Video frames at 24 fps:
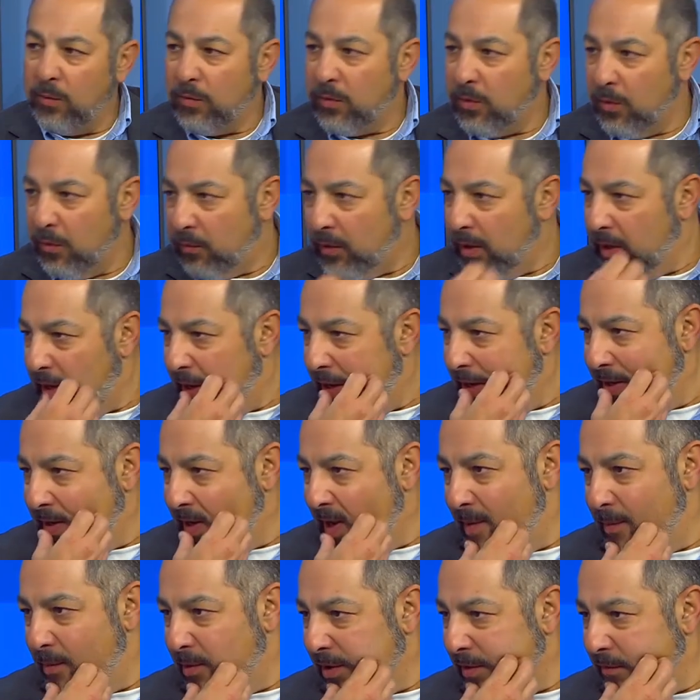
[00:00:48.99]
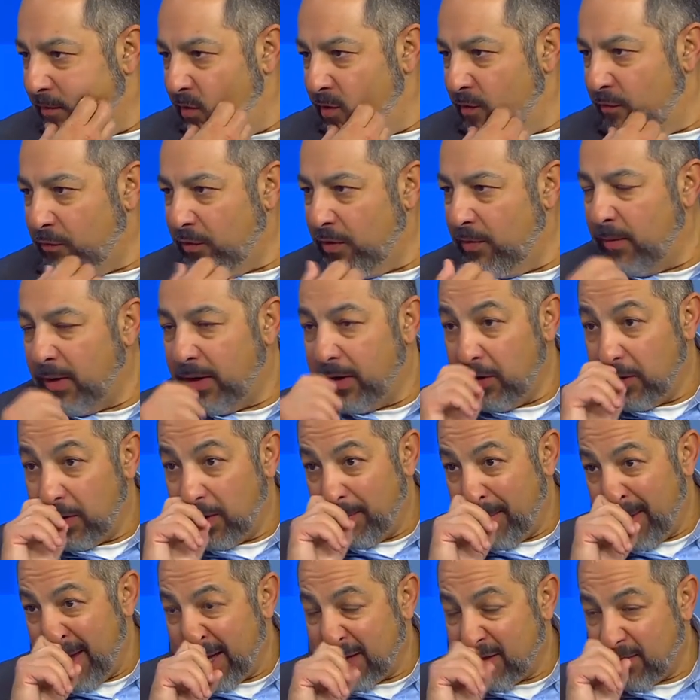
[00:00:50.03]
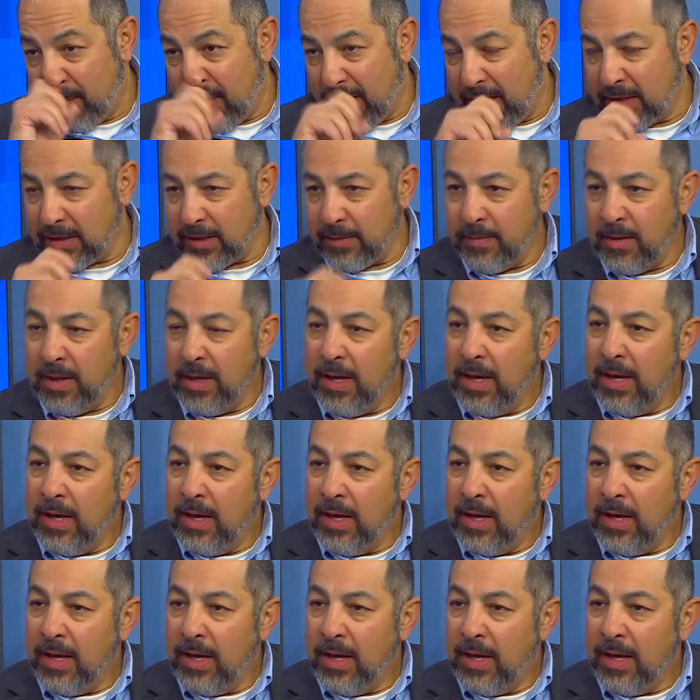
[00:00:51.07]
So, right, anytime they're giving you free money, you're going to maximize it.